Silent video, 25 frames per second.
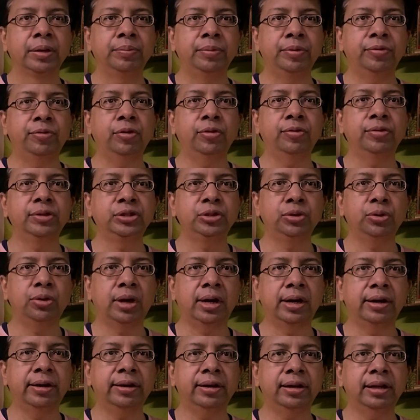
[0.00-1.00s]
before which you
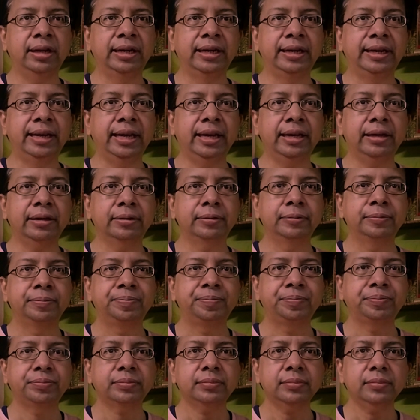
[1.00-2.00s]
can't really take
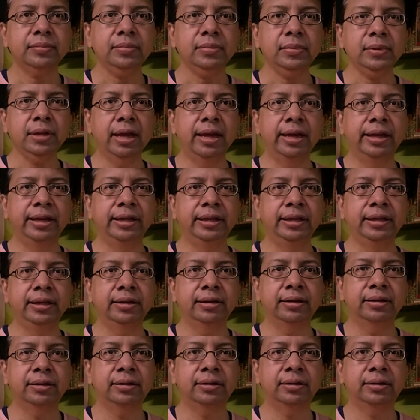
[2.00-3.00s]

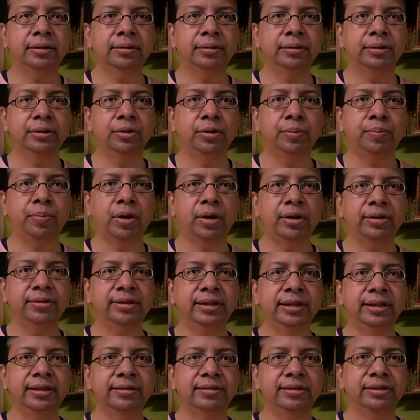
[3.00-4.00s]
any,
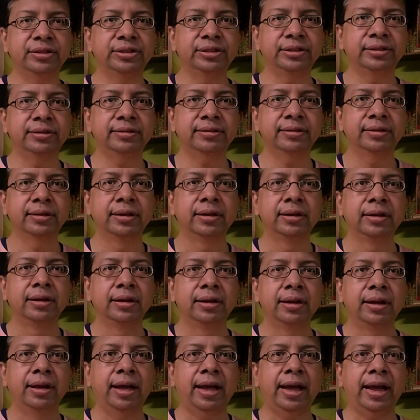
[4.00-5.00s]
policy decisions.
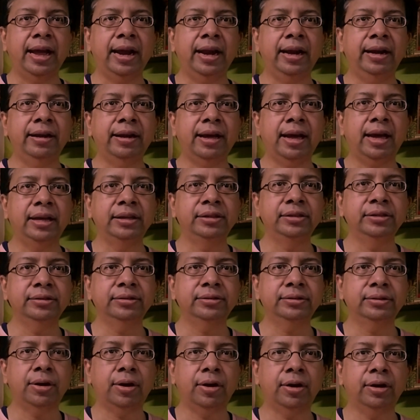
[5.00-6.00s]
And I
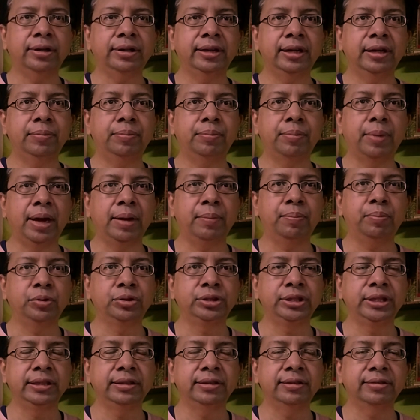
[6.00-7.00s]
just thought that by
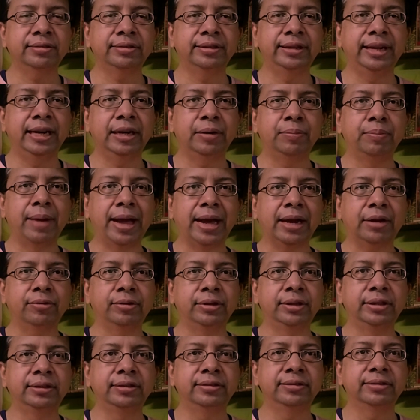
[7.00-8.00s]
pushing this date
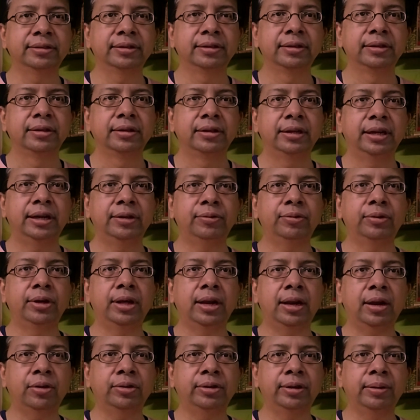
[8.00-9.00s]
backwards, it would
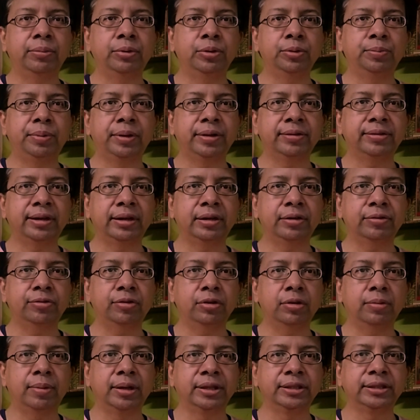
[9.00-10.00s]
allow them to present a
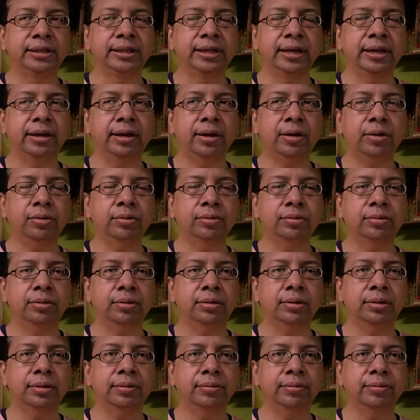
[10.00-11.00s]
full budget. And
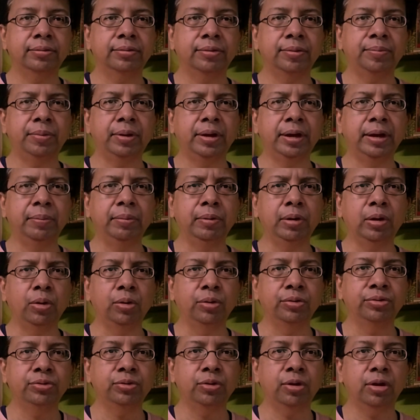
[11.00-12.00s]
now we're pretty
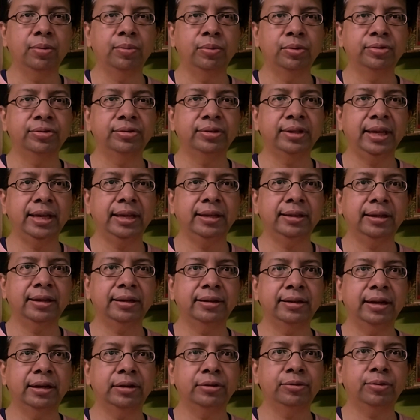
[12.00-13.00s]
close to almost seeing
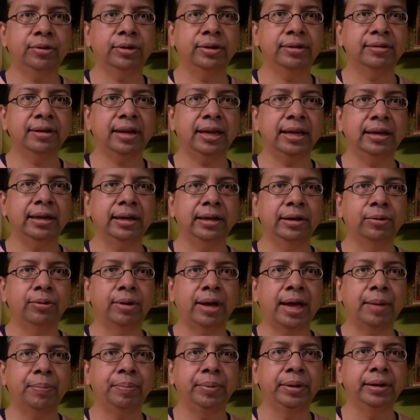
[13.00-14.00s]
that that's what is likely to
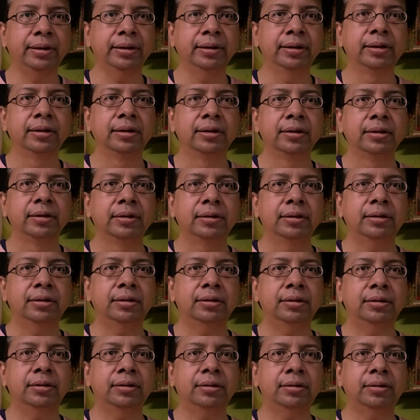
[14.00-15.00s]
happen.
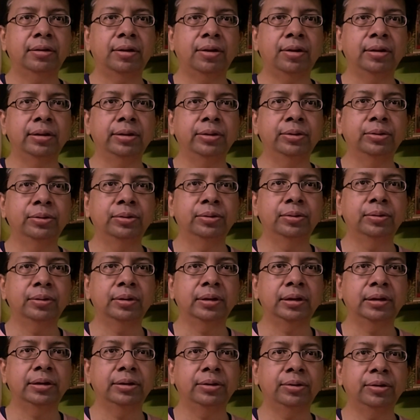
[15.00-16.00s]

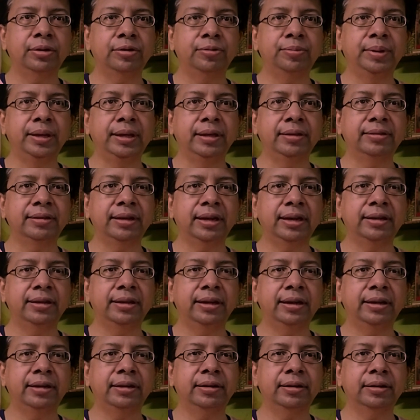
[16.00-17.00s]
Although, it's being said
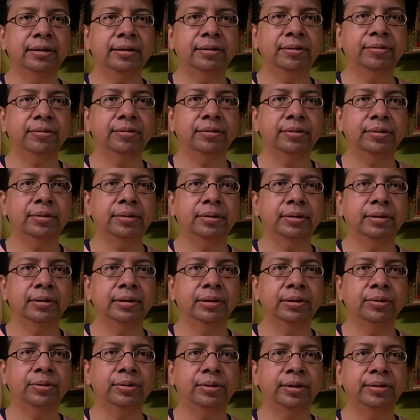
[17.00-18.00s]
that,
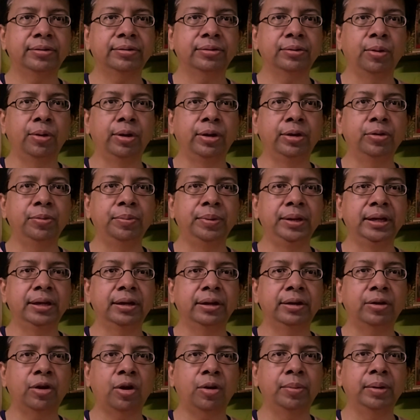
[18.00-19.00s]
it's going to be
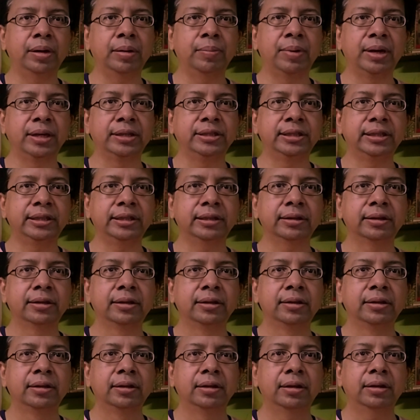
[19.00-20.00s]
a normal budget,
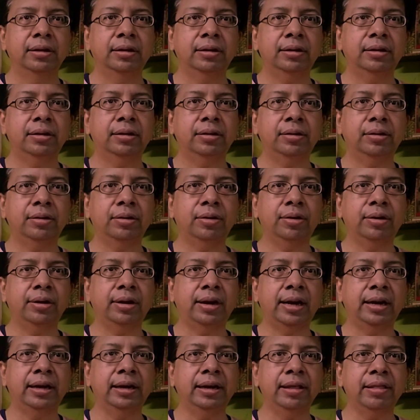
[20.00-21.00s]
or
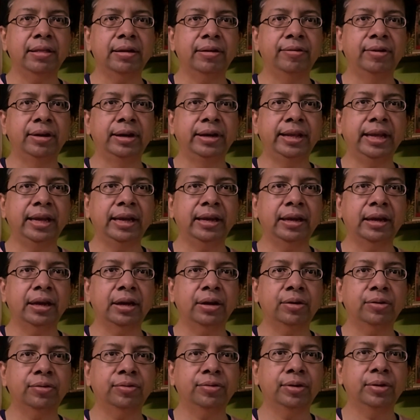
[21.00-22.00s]
at least it will take
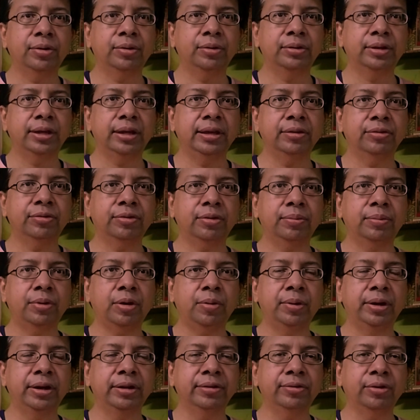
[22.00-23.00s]
care of, things from
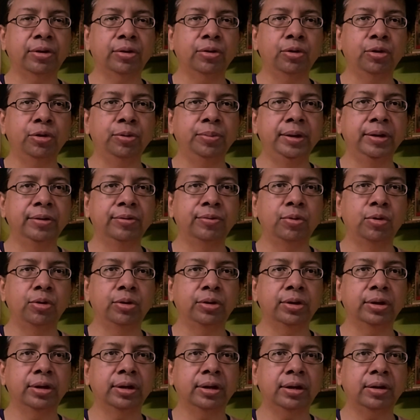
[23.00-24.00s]
now, but it's not going to be a
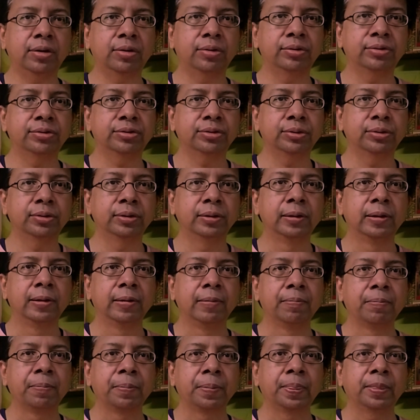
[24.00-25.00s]
vote on account. So
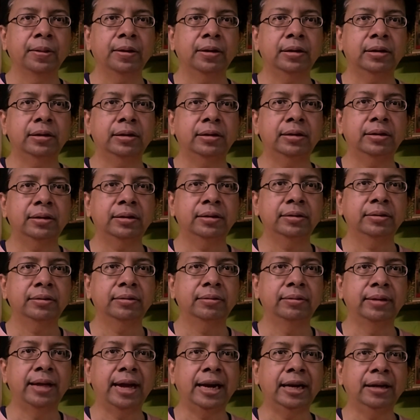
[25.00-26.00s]

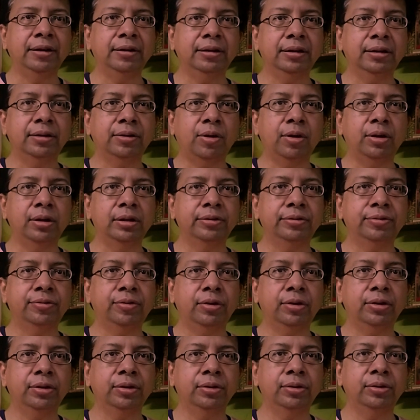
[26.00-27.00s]
that calls
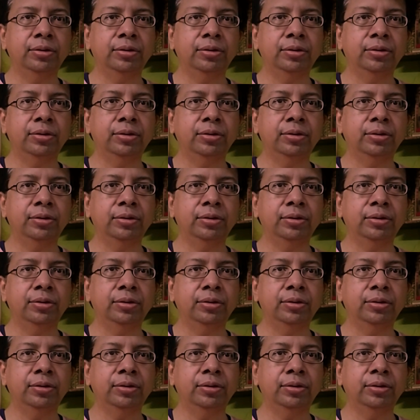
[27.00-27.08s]
for,